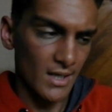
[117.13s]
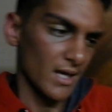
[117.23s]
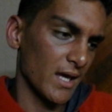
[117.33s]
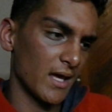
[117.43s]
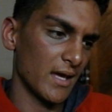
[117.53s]

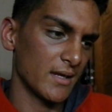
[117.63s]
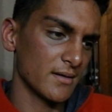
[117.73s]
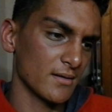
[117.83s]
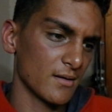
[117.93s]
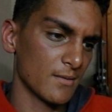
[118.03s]
and
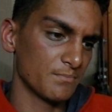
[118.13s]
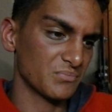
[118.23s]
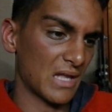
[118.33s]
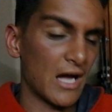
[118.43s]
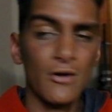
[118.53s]

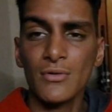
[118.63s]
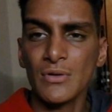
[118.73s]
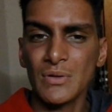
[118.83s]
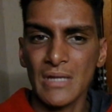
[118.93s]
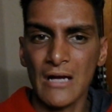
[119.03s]
how
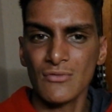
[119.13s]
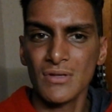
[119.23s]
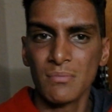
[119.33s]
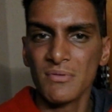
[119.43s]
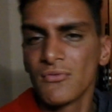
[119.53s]
the
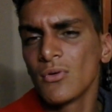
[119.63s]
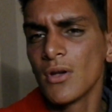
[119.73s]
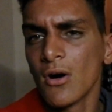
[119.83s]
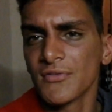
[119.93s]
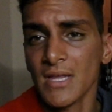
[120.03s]
before and
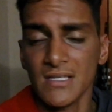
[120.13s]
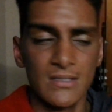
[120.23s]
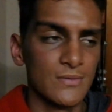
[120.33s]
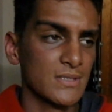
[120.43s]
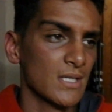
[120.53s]
after actually looks.